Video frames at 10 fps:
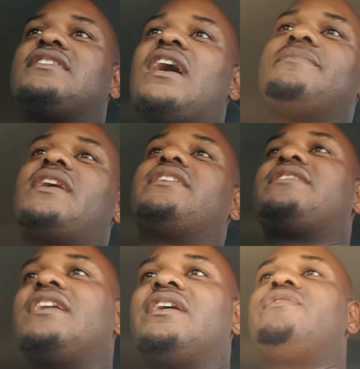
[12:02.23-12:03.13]
times out of
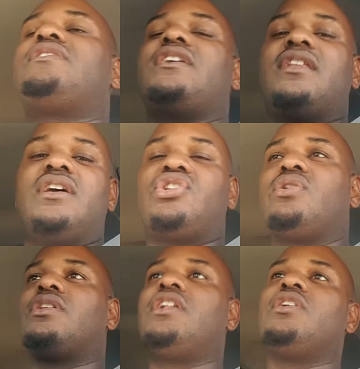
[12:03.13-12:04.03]
10, everything that
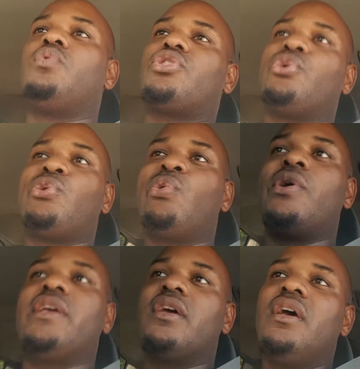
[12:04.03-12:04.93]
you're dealing with or
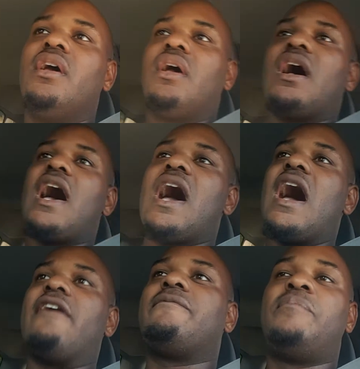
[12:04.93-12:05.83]
doing,
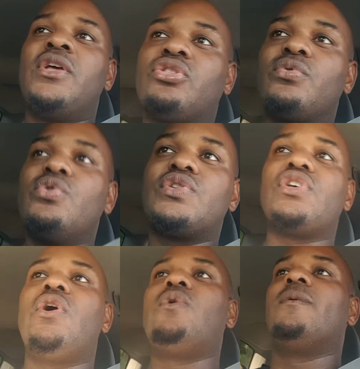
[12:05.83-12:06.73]
I've been through.
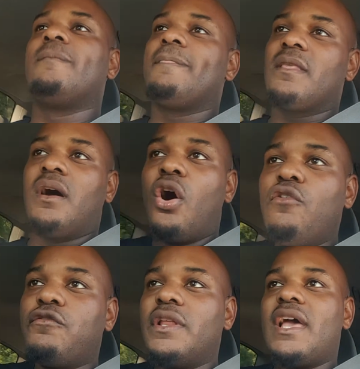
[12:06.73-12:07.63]
So
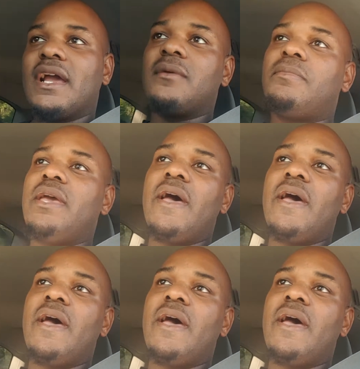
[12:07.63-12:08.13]
hopefully I can be a